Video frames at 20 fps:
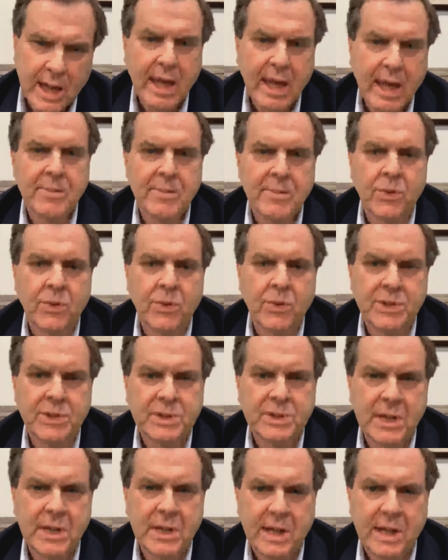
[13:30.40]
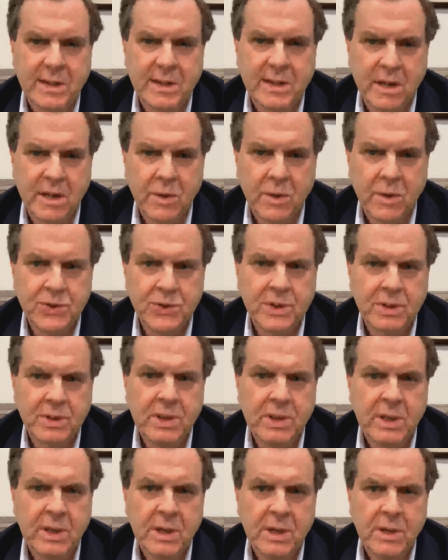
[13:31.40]
came across the Atlantic
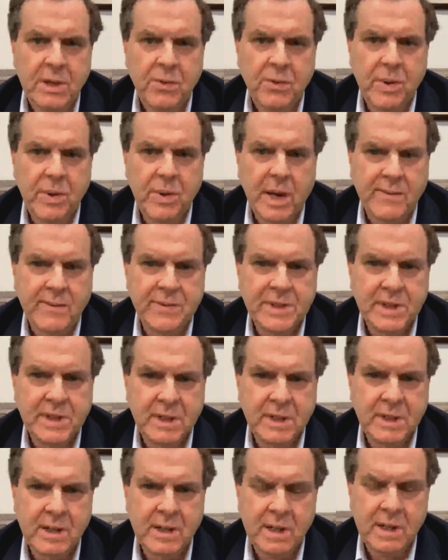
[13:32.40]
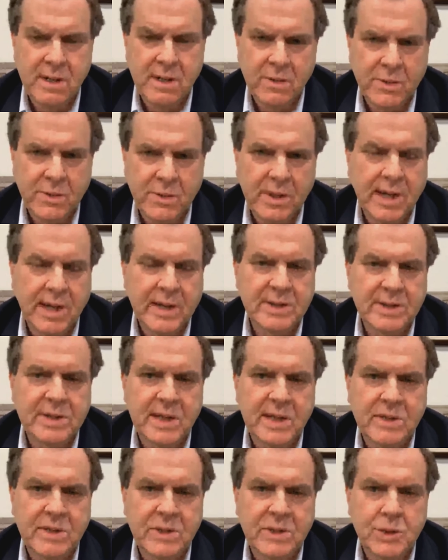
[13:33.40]
Ocean. We have seen it here in the United
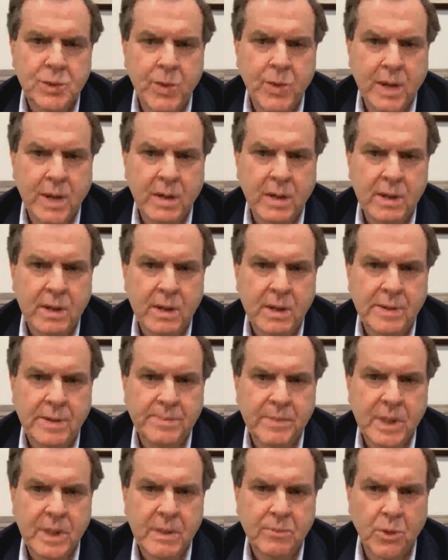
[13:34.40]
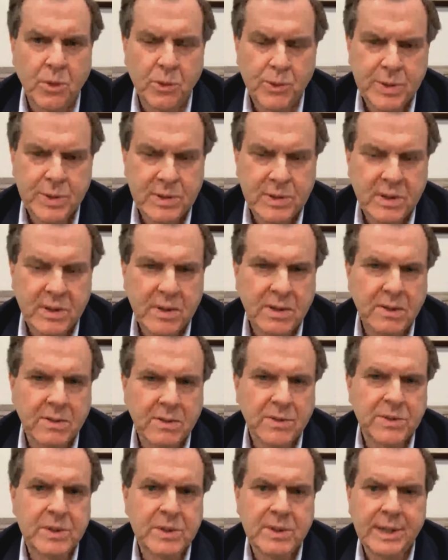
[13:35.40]
States as well in more recent
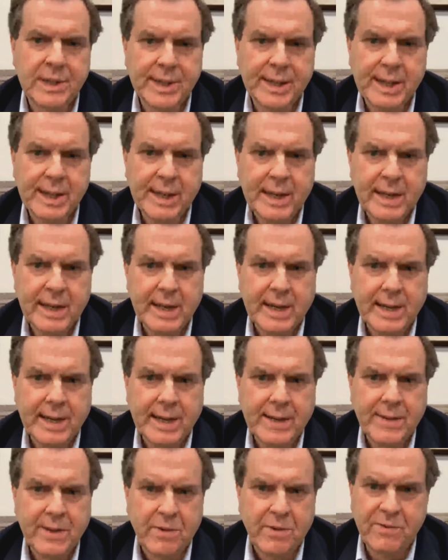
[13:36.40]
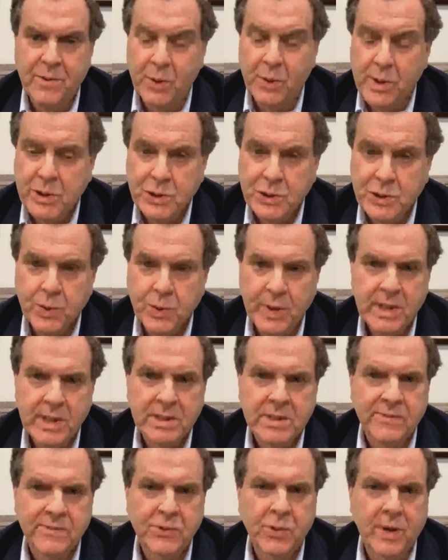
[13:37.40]
years. There are various
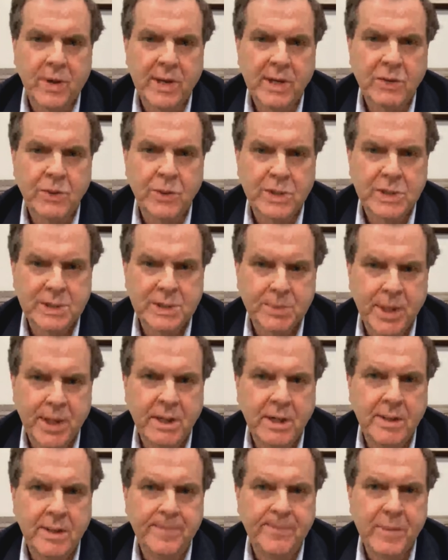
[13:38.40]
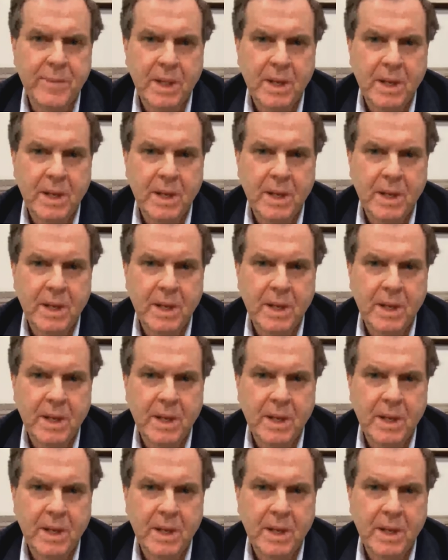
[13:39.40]
ways of trying to explain it,